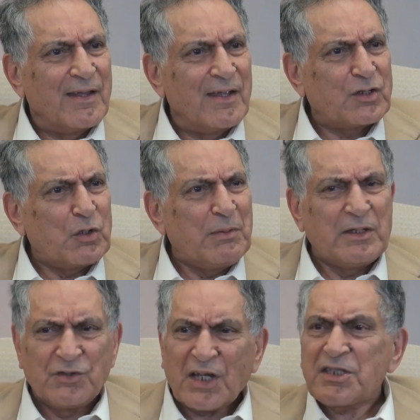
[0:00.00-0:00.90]
It should be
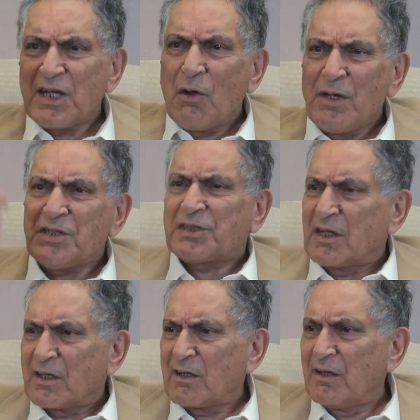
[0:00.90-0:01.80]
just now,
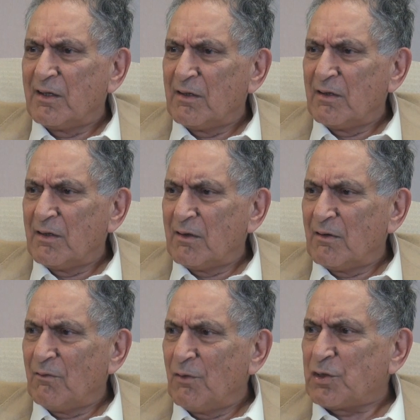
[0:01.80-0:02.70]
instant.
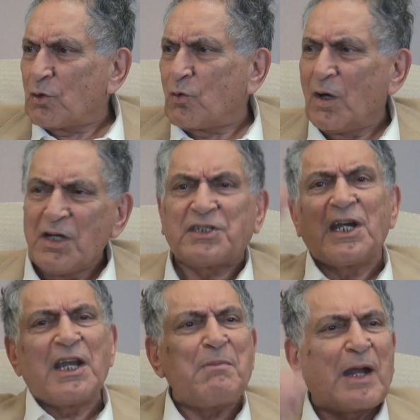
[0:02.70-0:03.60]
We should go
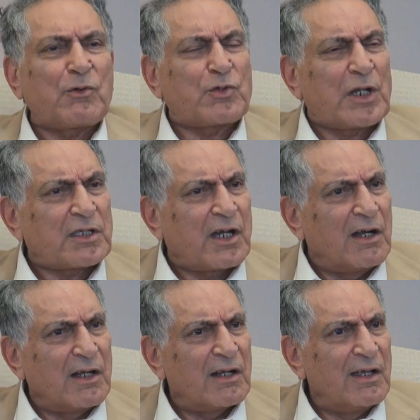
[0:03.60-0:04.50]
instantly back to
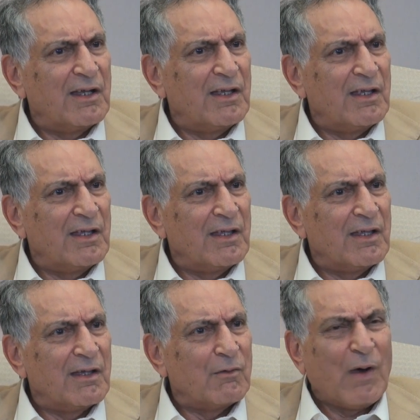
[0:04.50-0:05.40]
Sachkhand.
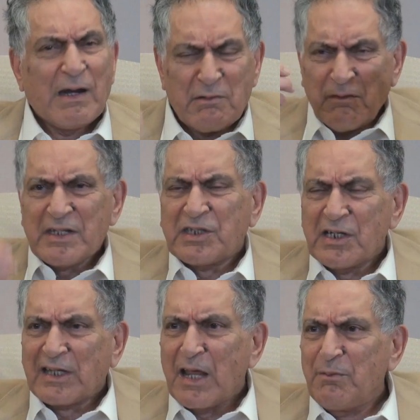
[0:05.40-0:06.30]
Why are we
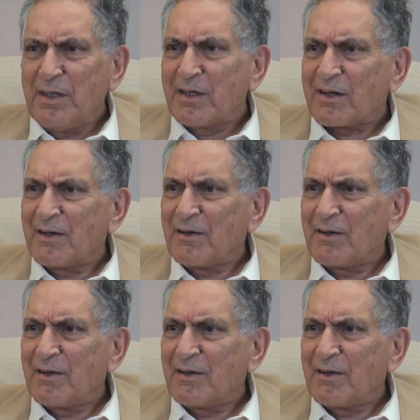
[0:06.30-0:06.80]
wasting time here?